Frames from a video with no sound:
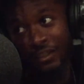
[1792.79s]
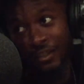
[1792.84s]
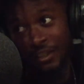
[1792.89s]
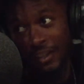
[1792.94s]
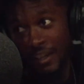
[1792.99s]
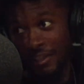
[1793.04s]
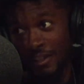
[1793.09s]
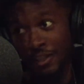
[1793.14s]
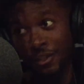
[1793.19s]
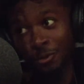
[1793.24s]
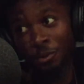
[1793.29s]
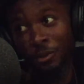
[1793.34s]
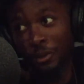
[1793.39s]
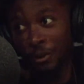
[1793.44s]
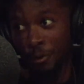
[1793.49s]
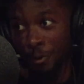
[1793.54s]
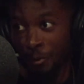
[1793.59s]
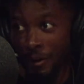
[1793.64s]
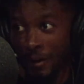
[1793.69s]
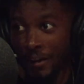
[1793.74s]
that's just
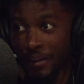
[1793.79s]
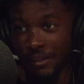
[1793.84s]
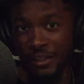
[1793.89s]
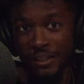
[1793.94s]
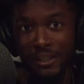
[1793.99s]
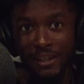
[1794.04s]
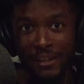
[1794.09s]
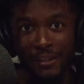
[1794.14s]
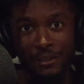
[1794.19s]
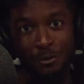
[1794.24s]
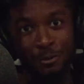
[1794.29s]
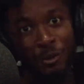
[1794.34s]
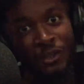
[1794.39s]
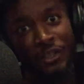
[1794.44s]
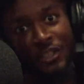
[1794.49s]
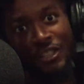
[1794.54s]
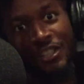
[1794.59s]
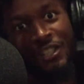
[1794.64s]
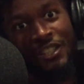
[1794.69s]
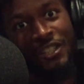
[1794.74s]
really who I. It's like
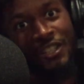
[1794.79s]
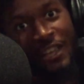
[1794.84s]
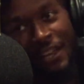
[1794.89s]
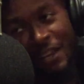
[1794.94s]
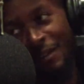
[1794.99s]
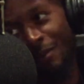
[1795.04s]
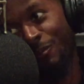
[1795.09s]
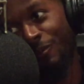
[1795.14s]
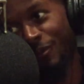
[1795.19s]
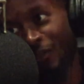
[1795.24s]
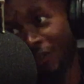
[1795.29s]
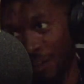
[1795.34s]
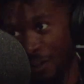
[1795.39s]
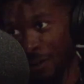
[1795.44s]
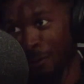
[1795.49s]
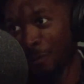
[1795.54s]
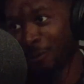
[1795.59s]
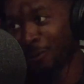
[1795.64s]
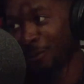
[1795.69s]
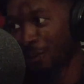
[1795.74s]
really just that, you
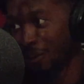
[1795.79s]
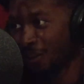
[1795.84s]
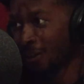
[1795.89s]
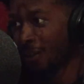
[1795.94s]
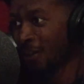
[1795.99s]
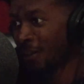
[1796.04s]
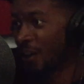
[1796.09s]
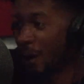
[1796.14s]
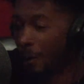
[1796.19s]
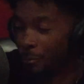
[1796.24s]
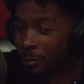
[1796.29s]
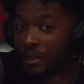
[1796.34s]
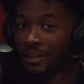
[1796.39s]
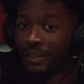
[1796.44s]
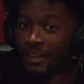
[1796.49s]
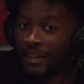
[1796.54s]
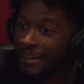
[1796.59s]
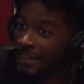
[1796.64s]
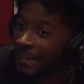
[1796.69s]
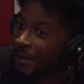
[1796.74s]
know. I'm
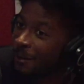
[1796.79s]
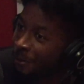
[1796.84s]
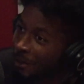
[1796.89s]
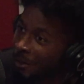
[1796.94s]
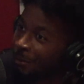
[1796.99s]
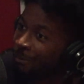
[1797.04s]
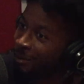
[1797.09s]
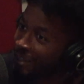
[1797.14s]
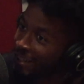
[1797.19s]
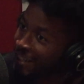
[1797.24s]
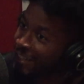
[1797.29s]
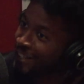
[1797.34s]
really that damn complex.